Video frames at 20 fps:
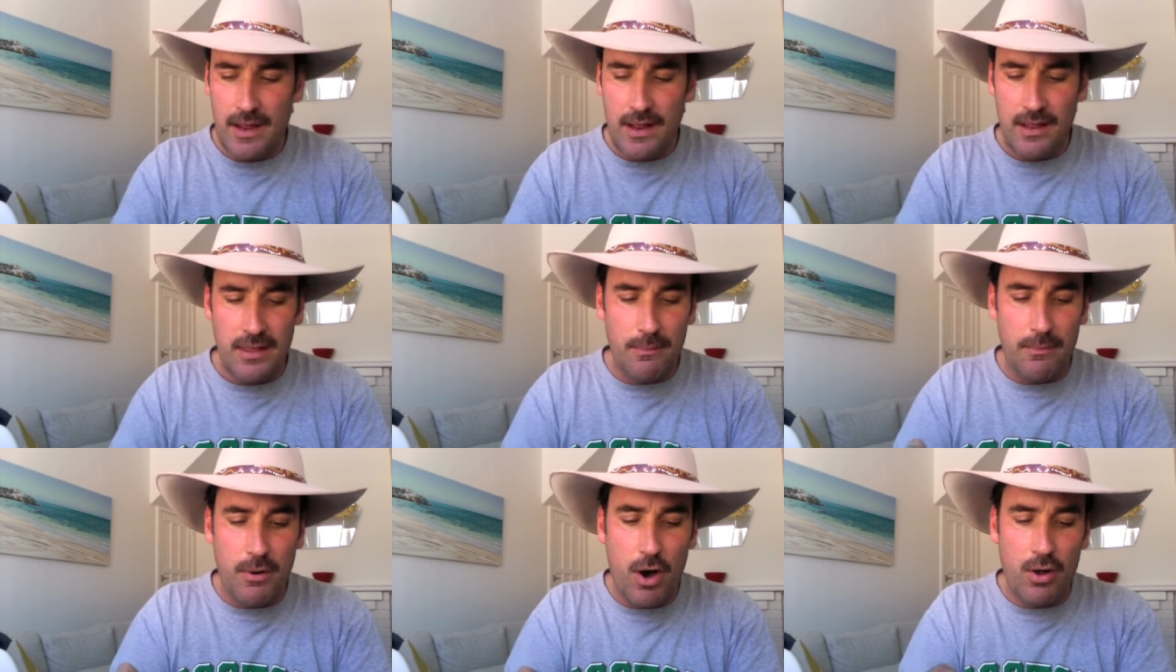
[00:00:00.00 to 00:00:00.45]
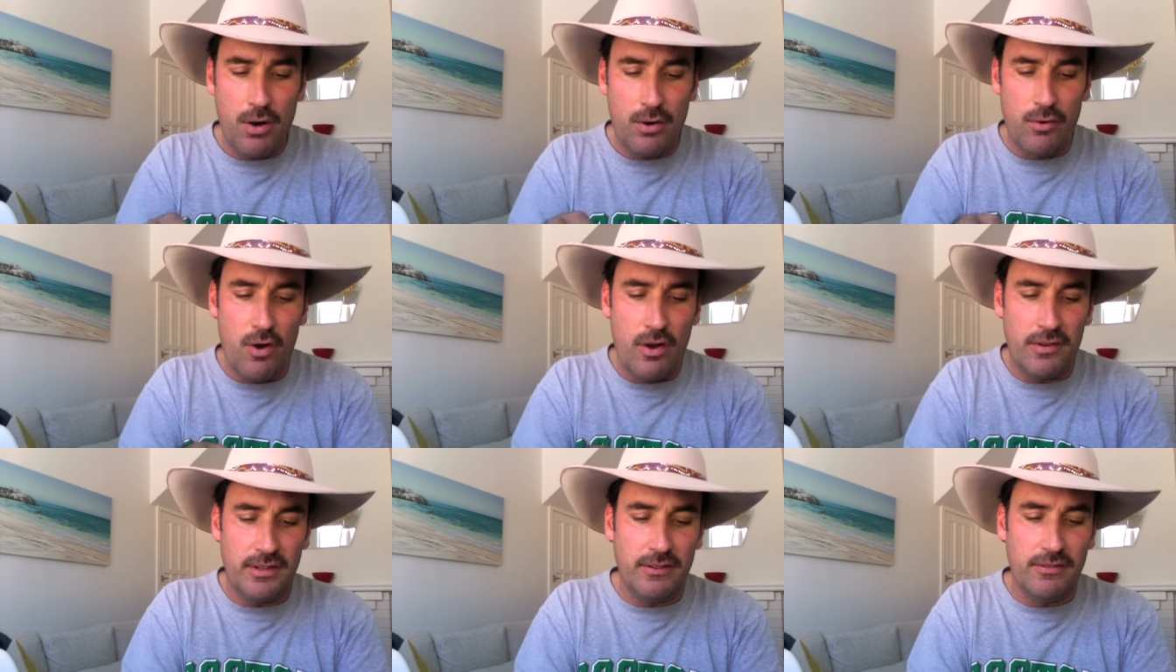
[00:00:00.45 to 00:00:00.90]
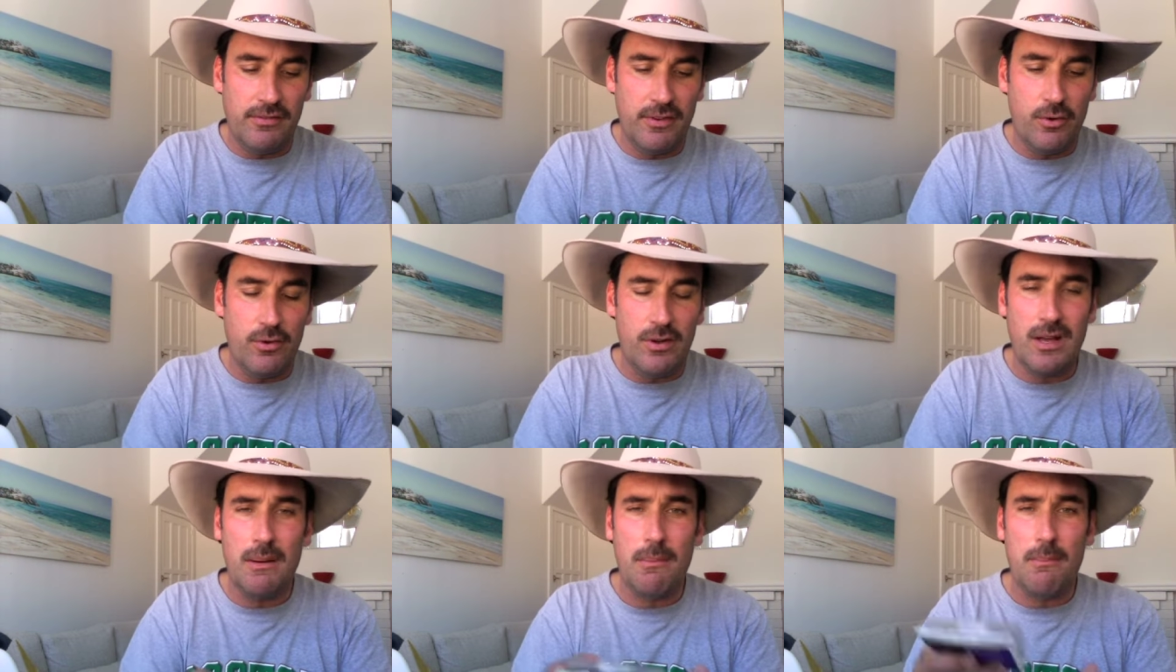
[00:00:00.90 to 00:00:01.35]
the polarising
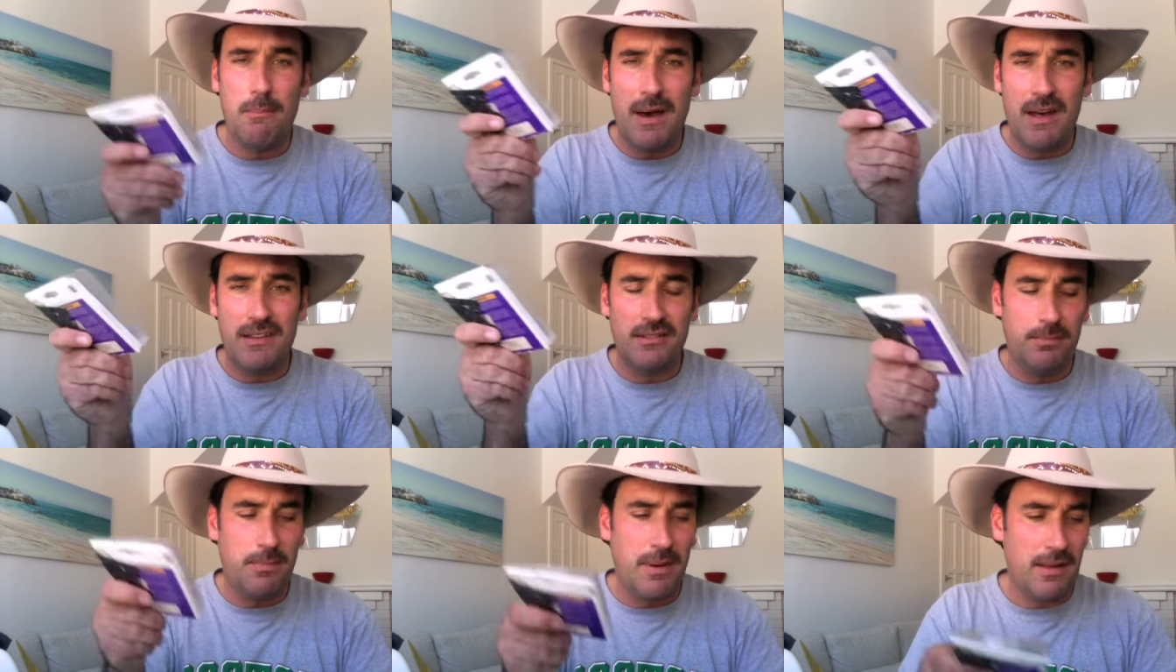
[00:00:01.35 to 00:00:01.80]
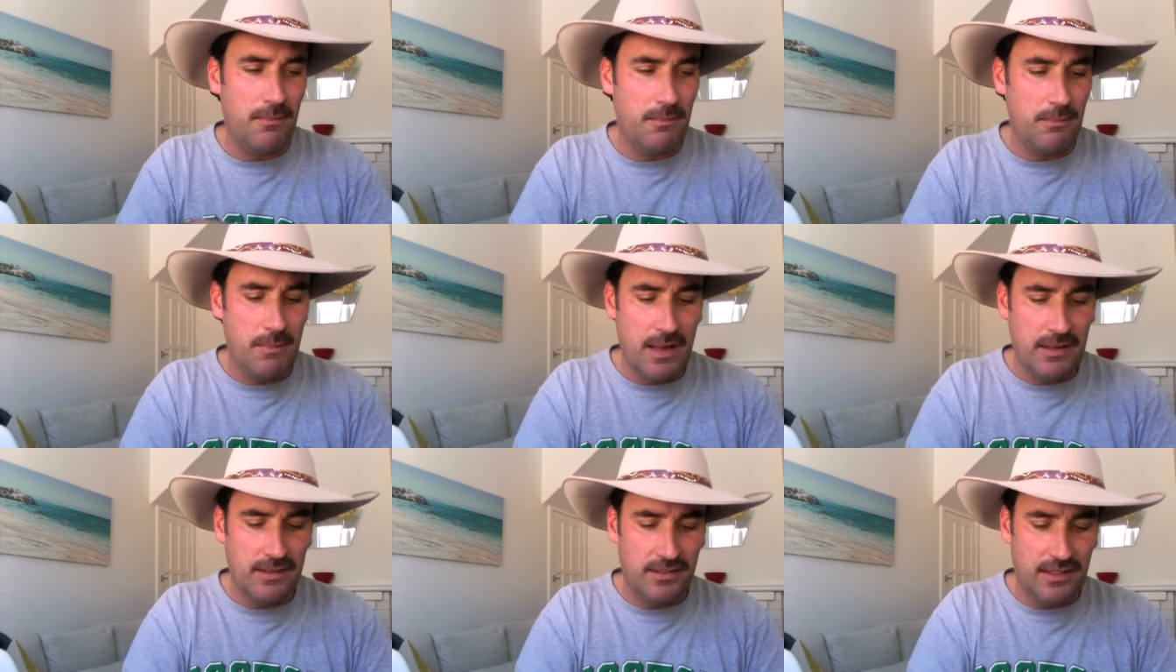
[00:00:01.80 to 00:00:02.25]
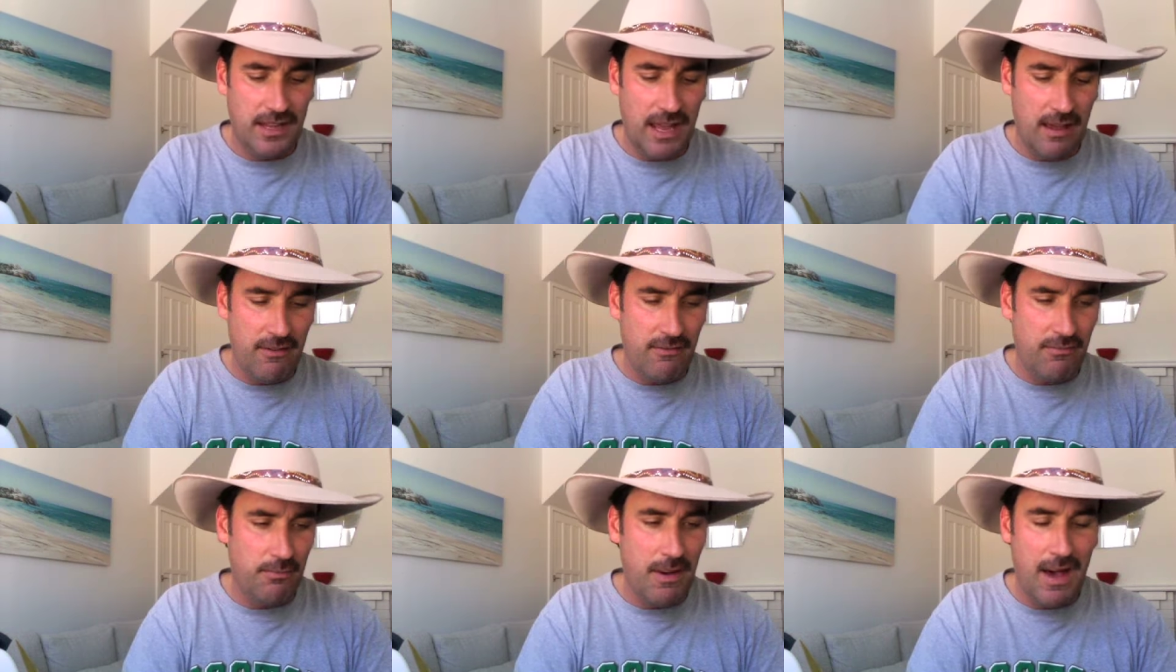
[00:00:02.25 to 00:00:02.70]
filter must
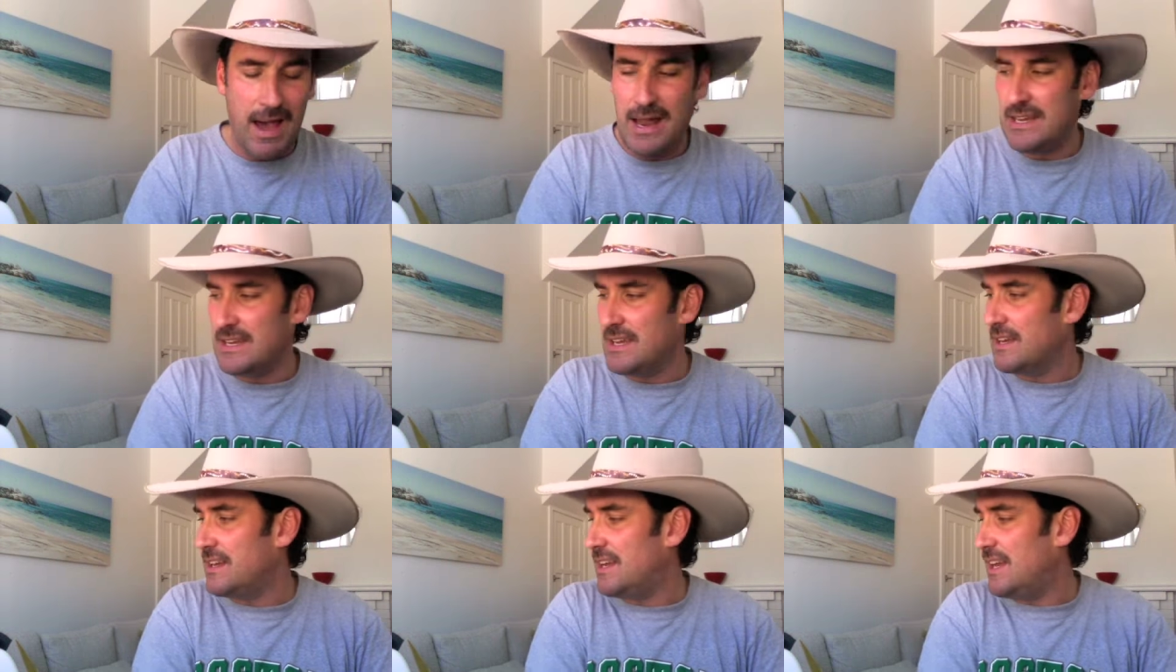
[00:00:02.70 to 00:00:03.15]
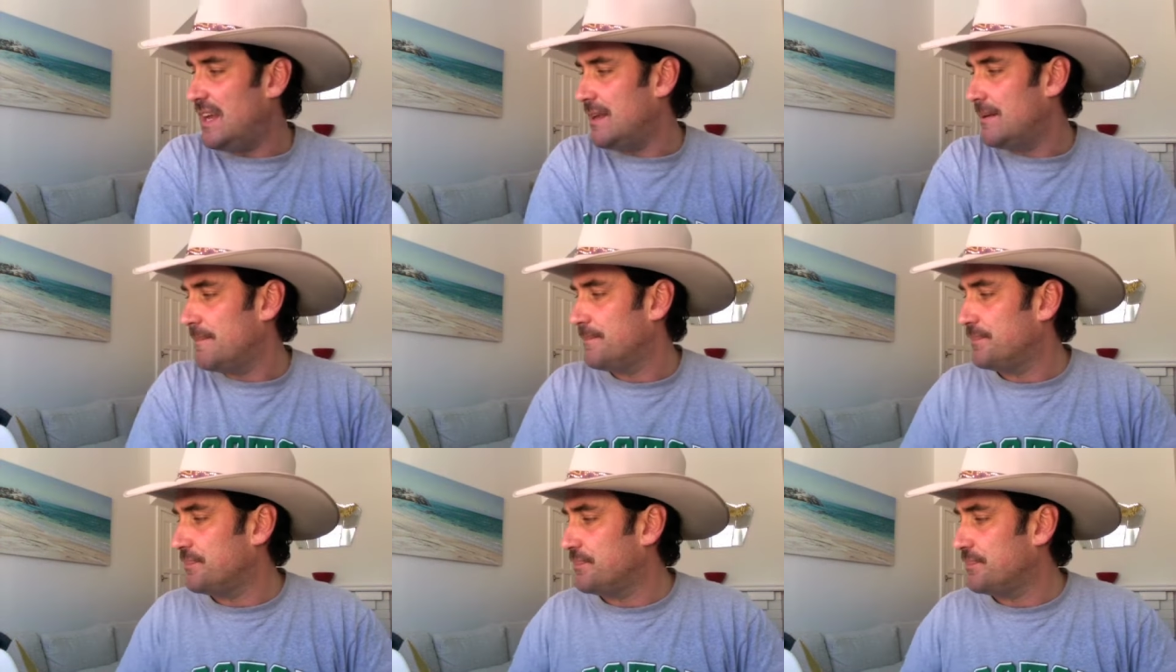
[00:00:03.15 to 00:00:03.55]
have part of your kit.